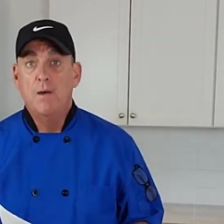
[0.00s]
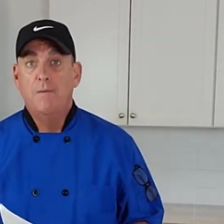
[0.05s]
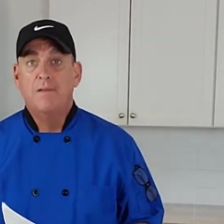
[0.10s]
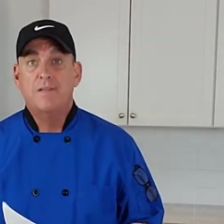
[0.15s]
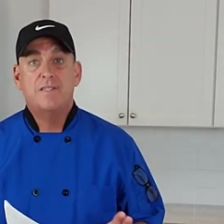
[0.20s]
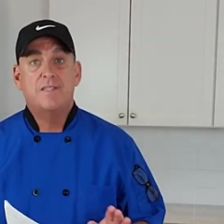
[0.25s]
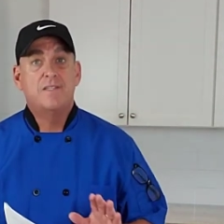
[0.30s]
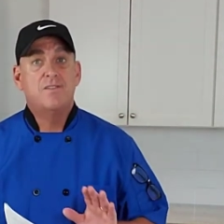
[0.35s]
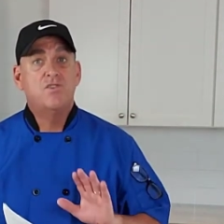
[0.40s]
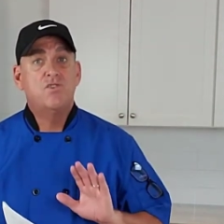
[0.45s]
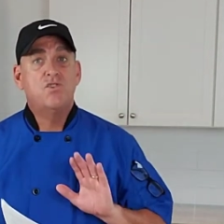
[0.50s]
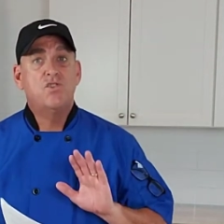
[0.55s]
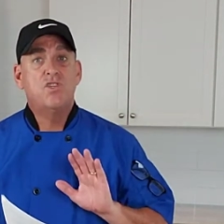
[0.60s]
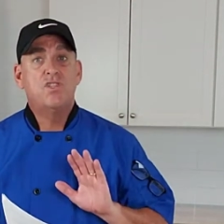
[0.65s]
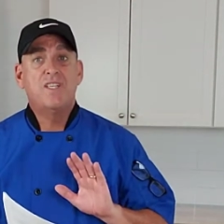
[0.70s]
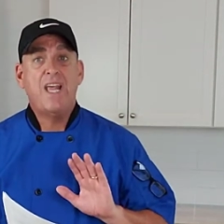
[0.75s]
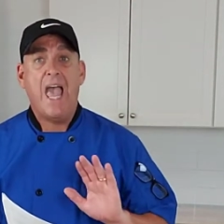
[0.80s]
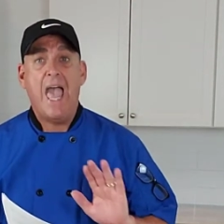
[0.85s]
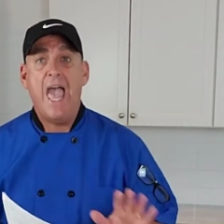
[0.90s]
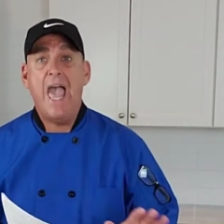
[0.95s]
This isn't
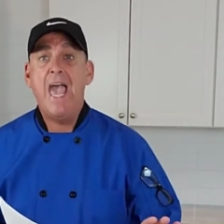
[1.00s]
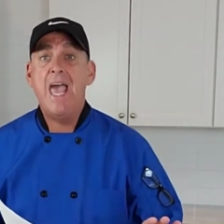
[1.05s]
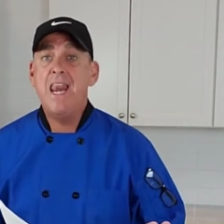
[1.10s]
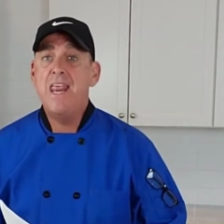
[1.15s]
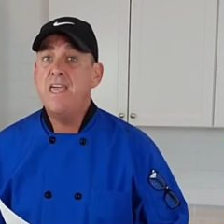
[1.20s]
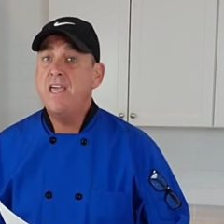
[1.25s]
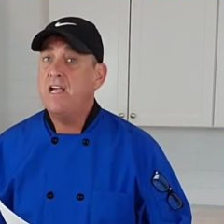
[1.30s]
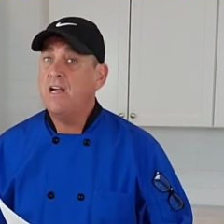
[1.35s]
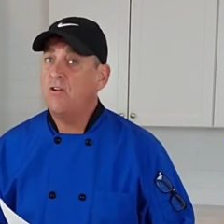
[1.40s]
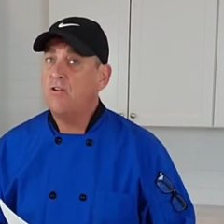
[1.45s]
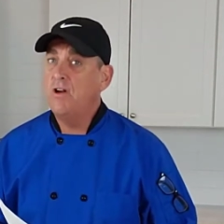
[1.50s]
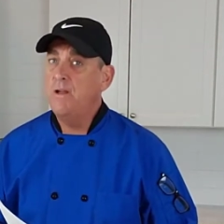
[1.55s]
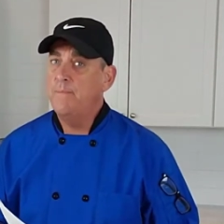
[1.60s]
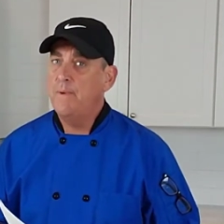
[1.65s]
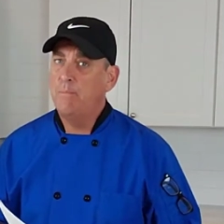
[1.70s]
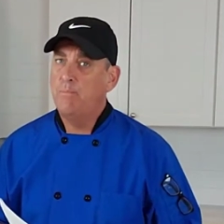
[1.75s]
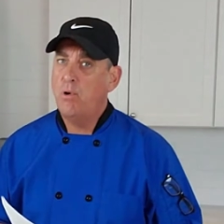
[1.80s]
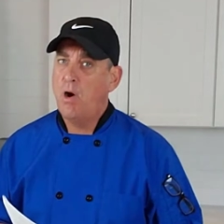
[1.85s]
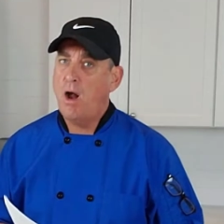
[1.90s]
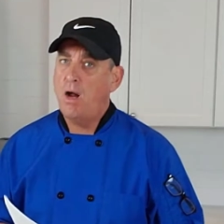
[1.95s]
just any cream
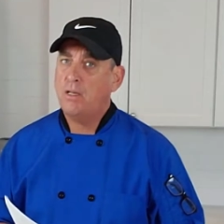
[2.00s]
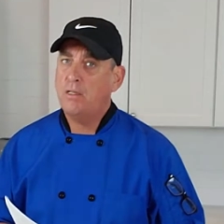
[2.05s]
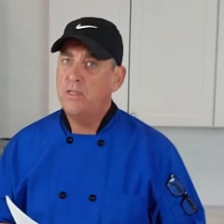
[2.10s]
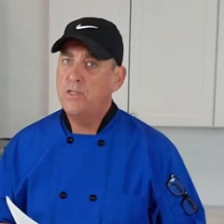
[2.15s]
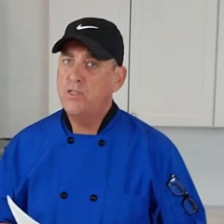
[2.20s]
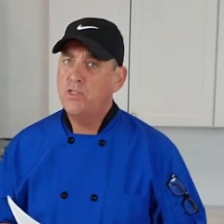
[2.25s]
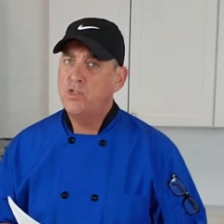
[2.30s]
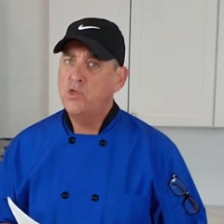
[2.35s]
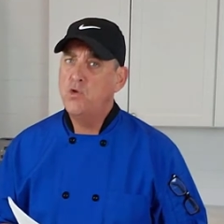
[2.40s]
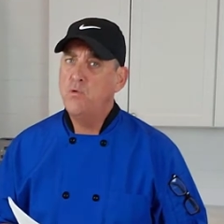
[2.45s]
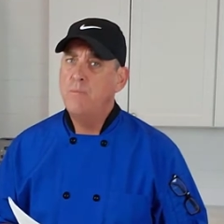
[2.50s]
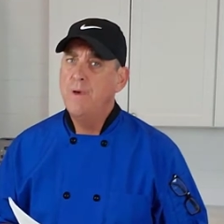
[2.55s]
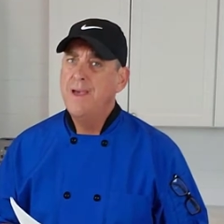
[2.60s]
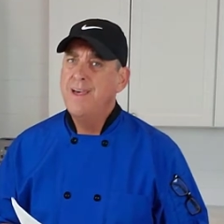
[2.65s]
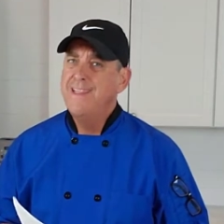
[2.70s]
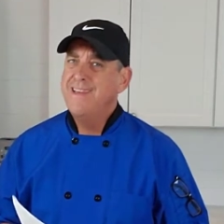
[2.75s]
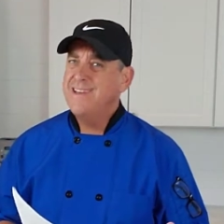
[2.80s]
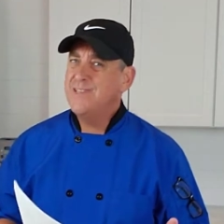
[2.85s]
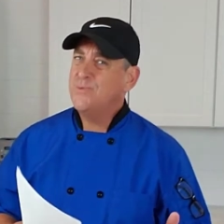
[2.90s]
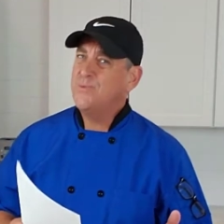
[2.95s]
of broccoli soup.
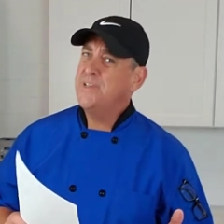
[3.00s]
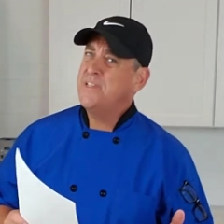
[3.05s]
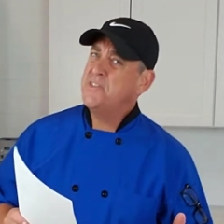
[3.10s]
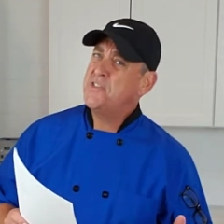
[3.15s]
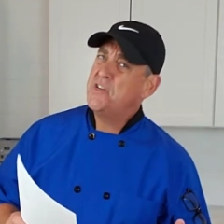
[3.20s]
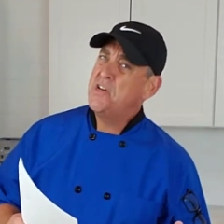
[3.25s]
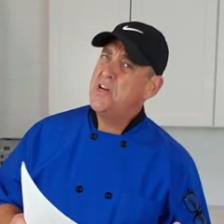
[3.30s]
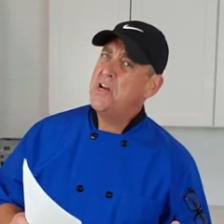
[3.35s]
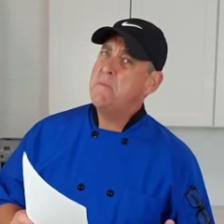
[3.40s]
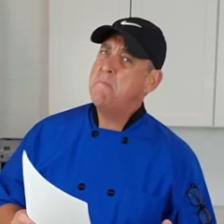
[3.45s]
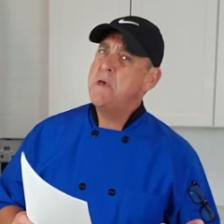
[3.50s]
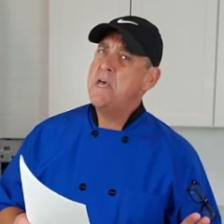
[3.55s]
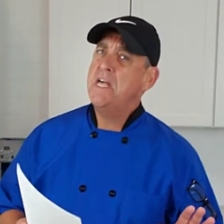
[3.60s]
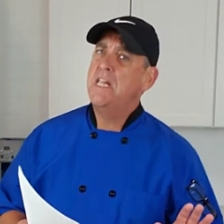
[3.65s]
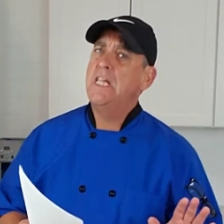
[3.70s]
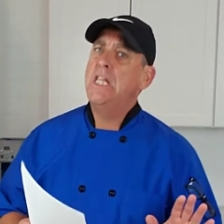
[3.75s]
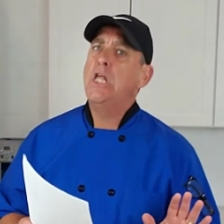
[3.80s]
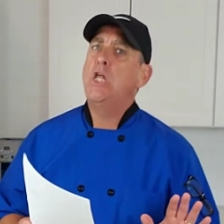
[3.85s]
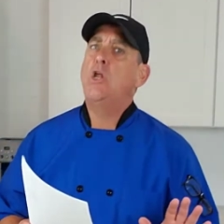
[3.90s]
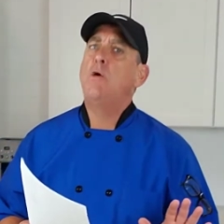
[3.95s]
This one's going to be a
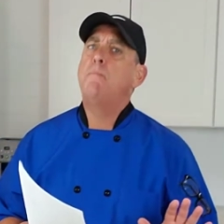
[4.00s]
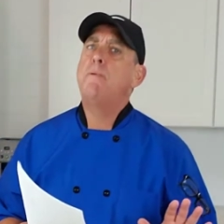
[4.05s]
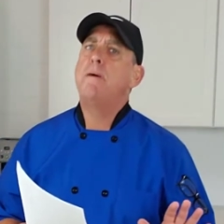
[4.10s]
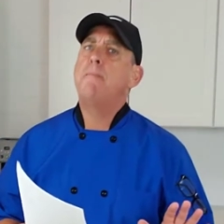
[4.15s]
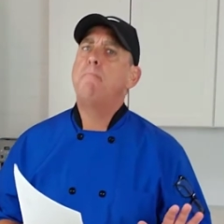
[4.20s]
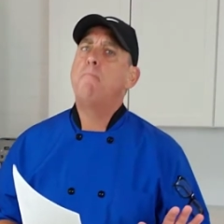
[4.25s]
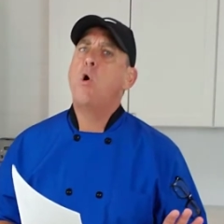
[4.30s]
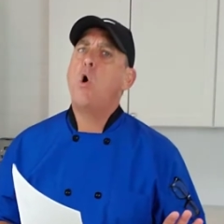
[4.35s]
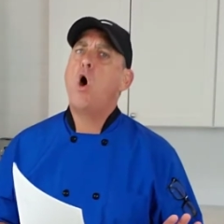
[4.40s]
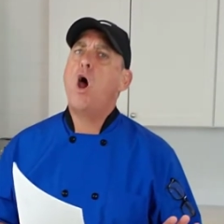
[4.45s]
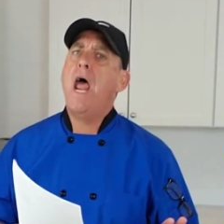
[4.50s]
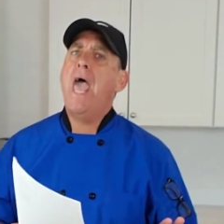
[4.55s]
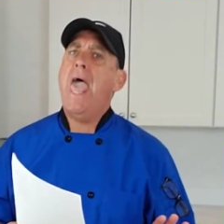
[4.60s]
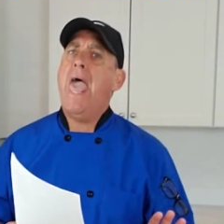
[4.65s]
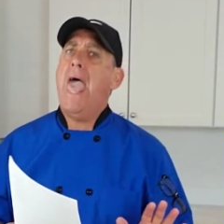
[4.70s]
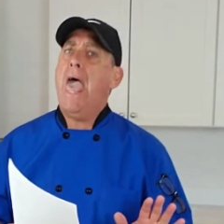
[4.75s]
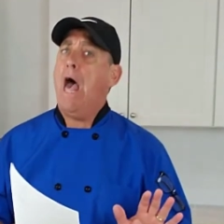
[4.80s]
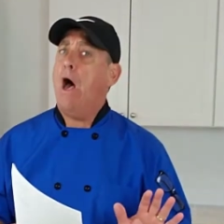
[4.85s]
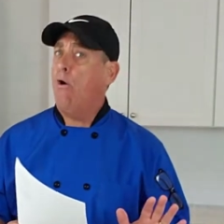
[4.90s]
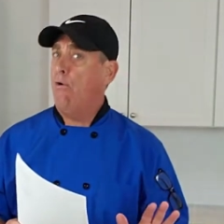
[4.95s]
little bit more
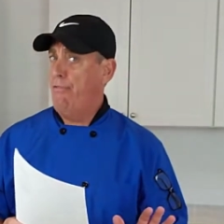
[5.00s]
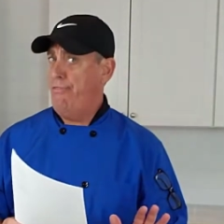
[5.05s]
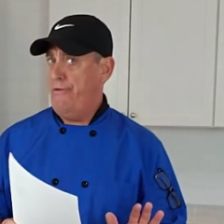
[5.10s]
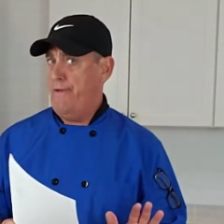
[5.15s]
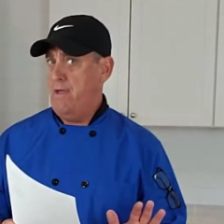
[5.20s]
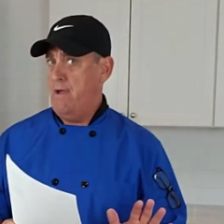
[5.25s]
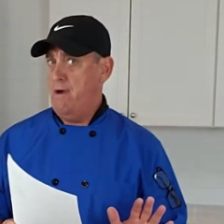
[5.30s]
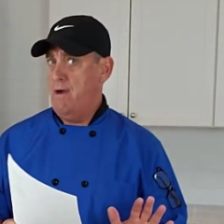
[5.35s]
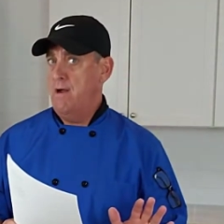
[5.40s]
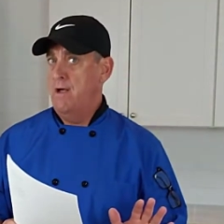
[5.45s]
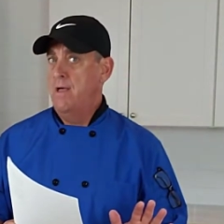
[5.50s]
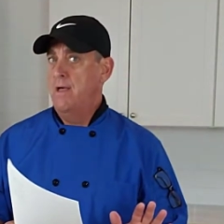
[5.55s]
healthier